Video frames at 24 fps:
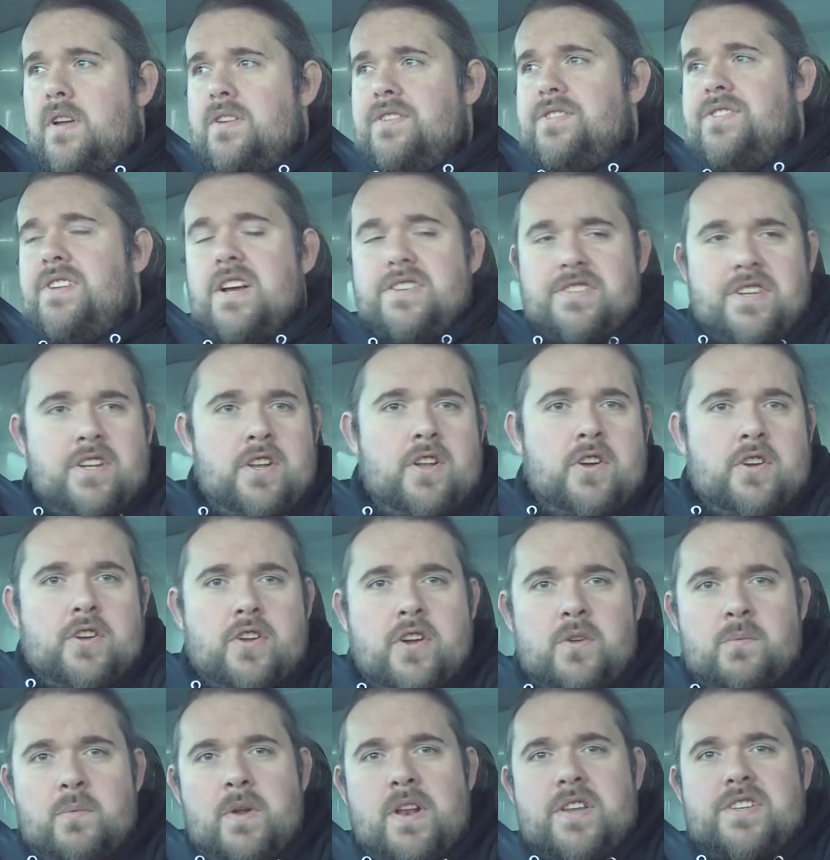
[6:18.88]
Doesn't look
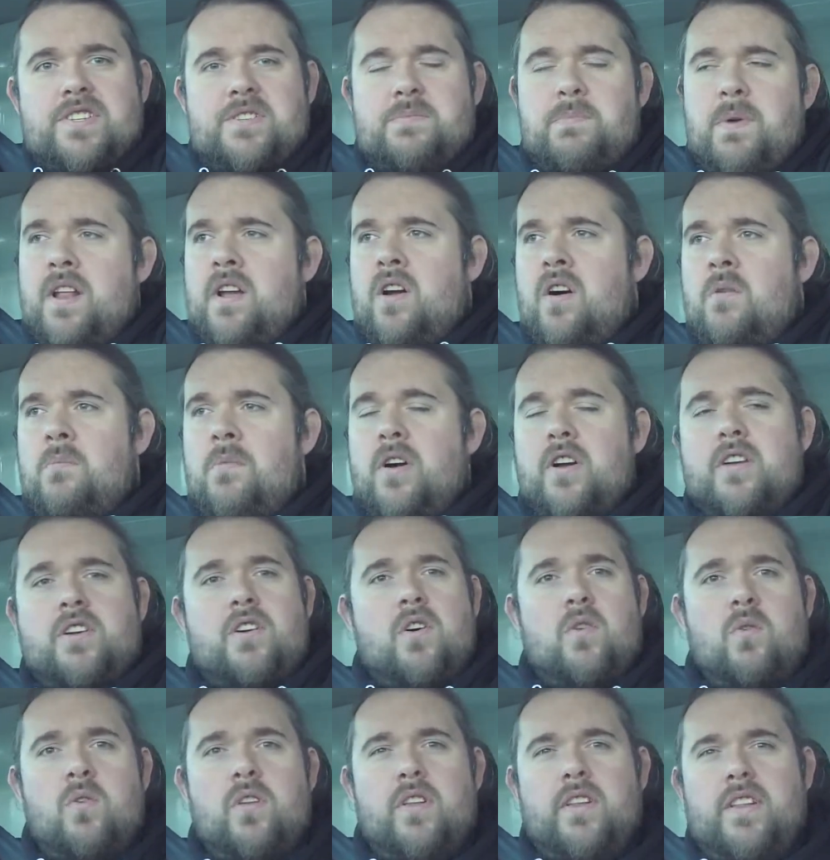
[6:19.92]
good when it's spinning on my
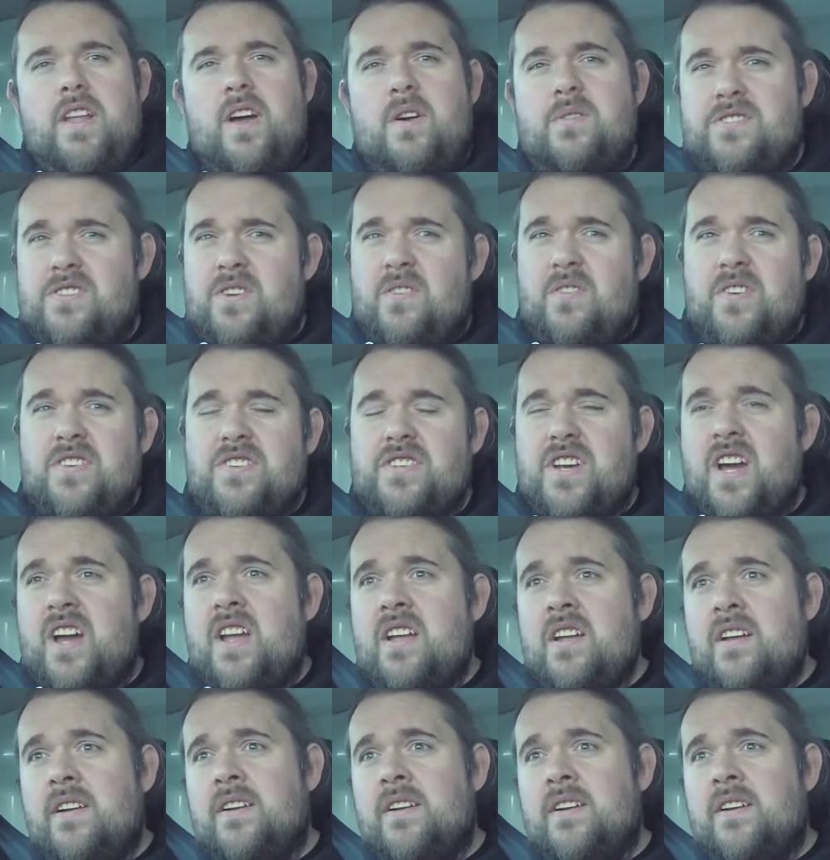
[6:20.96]
coolant though. Sorry, Jay.